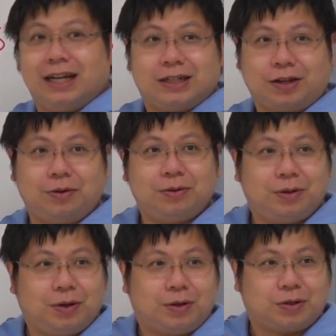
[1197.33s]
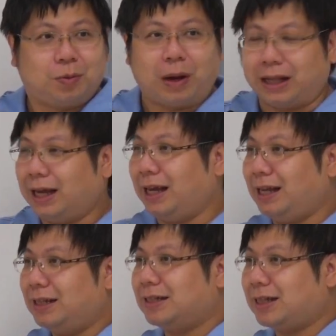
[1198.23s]
So when
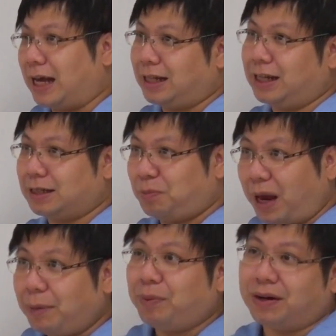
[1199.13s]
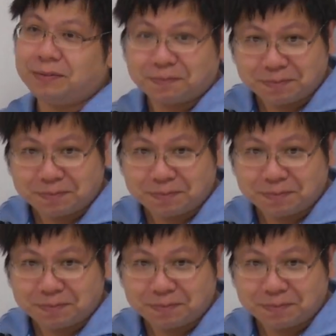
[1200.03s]
he sent his paper